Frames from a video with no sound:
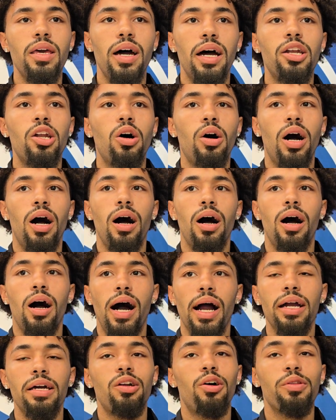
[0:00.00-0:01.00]
Yeah, no, uh,
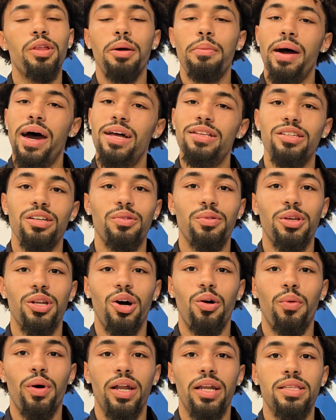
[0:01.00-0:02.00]
I can only imagine, you
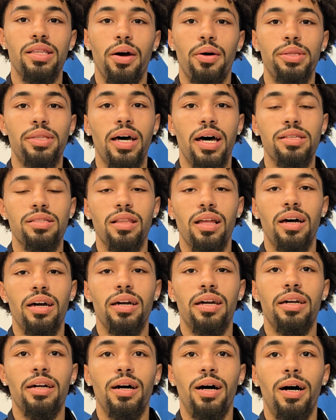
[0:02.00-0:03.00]
know, what, it, what that's
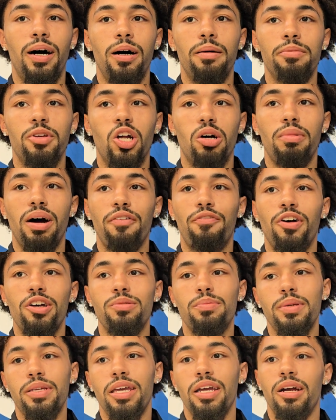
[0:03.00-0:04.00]
like. Um, you know, my
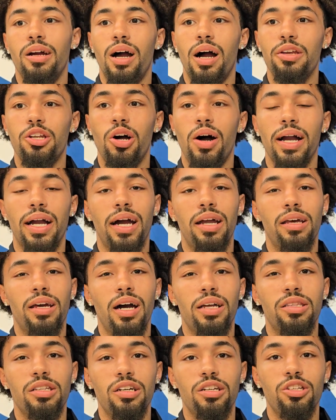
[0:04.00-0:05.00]
freshman year, I, you know, I kind of
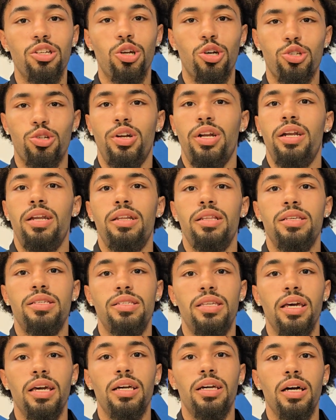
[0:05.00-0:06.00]
got the, you know, short end of the
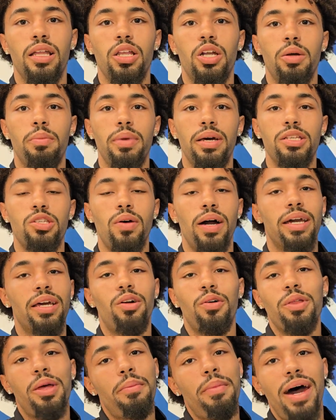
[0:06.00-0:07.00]
stick a little bit, so I
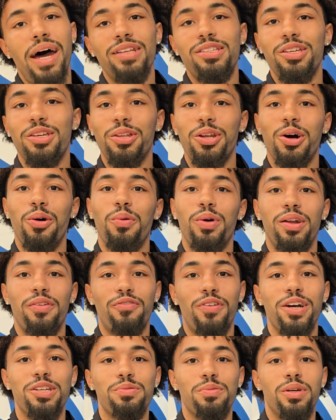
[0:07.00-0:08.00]
can only imagine, you know, what a
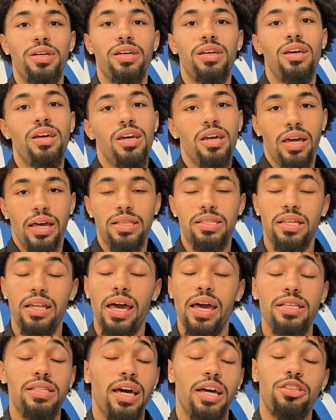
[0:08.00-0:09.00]
freshman in
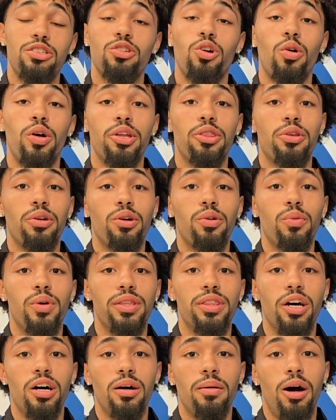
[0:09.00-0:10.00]
today's age is going through
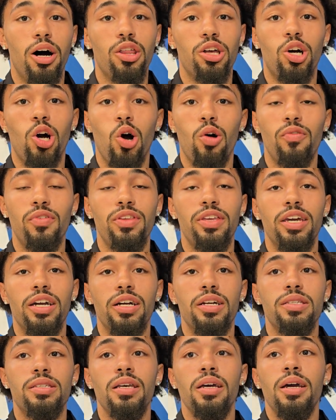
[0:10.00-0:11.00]
with uh, all the COVID
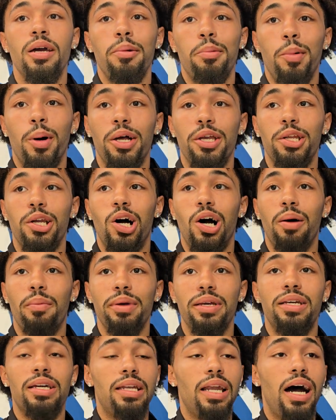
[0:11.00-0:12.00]
years. But, you know, I
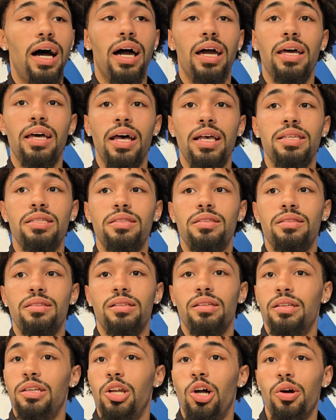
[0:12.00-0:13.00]
mean, Khani has,
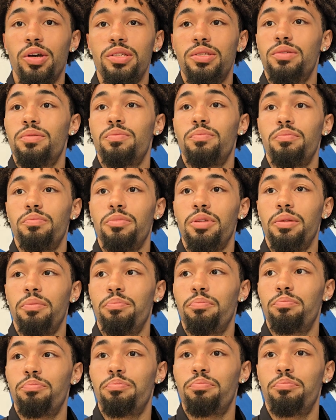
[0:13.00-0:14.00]
you know, he's
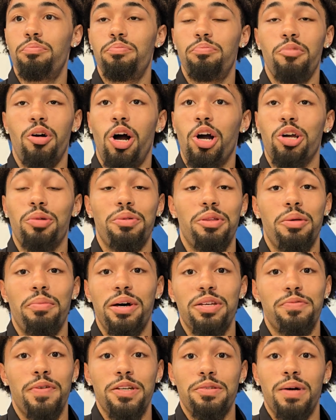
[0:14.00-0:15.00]
arguably the
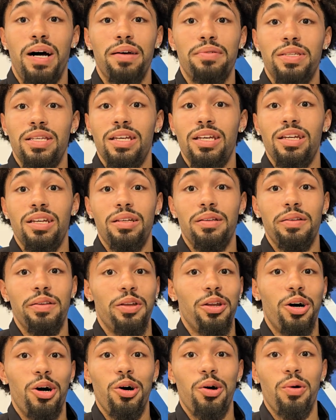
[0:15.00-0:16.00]
best freshman I've seen,
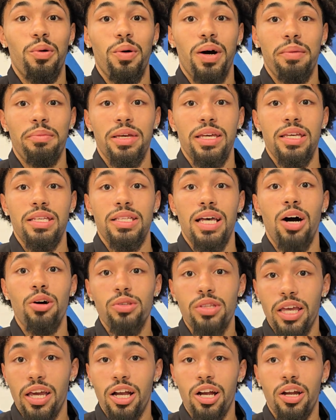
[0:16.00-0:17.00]
you know. I mean, he's
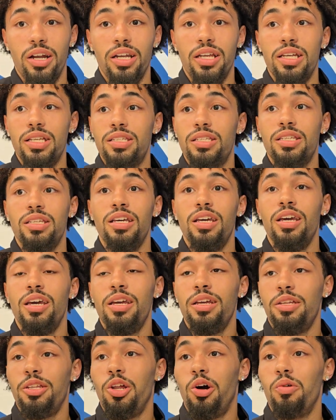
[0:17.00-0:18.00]
out there and he's
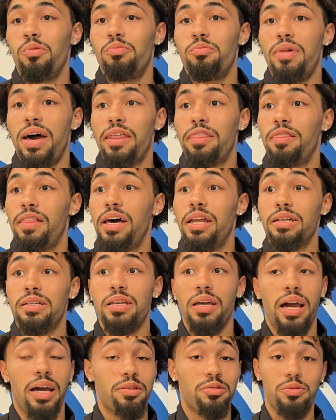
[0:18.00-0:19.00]
you know, athletic.
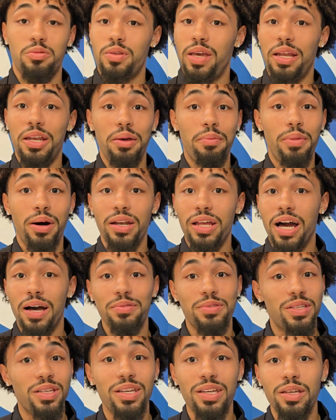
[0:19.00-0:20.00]
I guess anybody
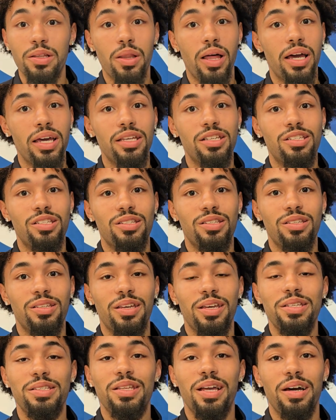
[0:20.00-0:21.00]
I've seen, like he's
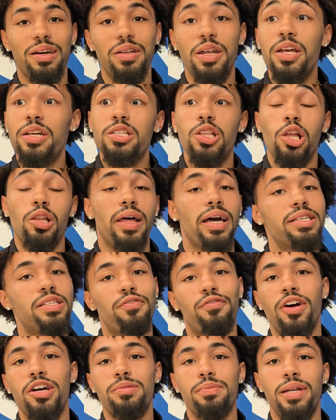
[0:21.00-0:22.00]
he's not. It doesn't look like he's
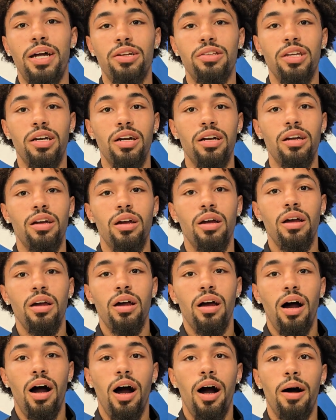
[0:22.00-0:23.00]
a freshman out there.
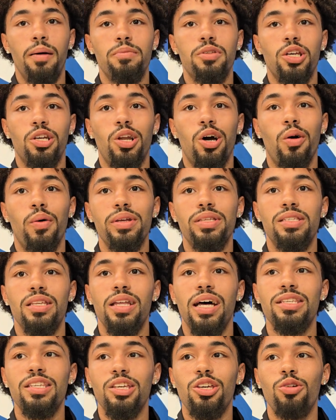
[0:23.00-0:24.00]
Mm. Um, so you know, it's
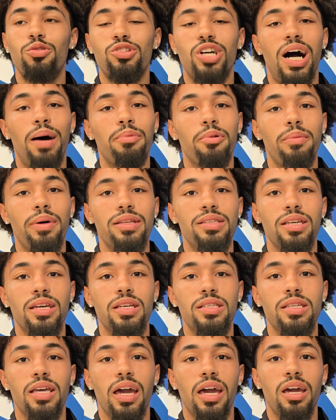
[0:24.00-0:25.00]
that's a huge compliment to
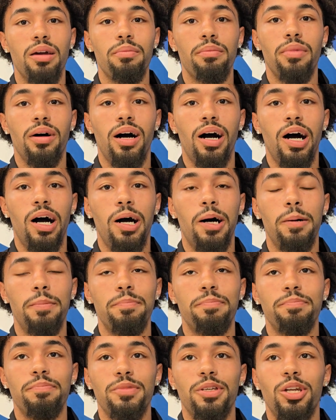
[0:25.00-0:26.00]
his game. Um,
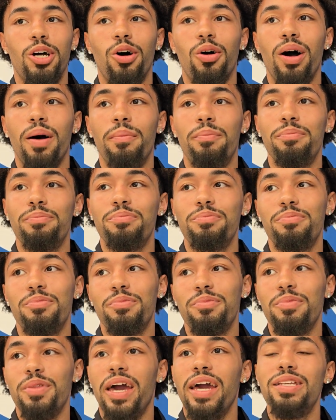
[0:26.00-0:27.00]
you know, um,
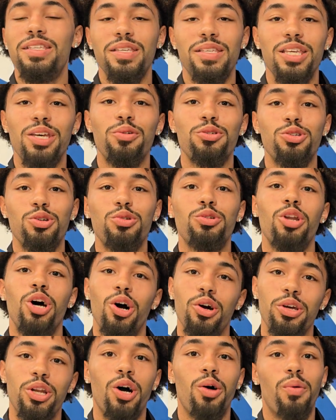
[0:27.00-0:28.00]
the ACC will soon
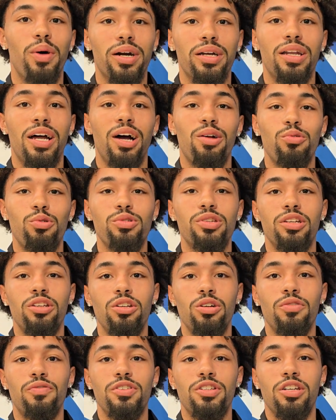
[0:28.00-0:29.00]
know, you know, what Khani Rooths can
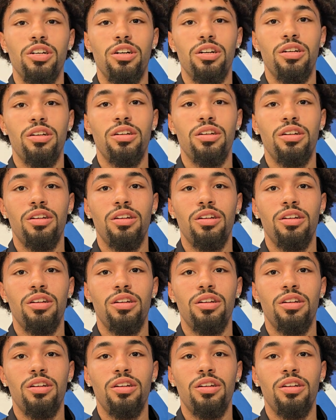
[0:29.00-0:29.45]
do for sure.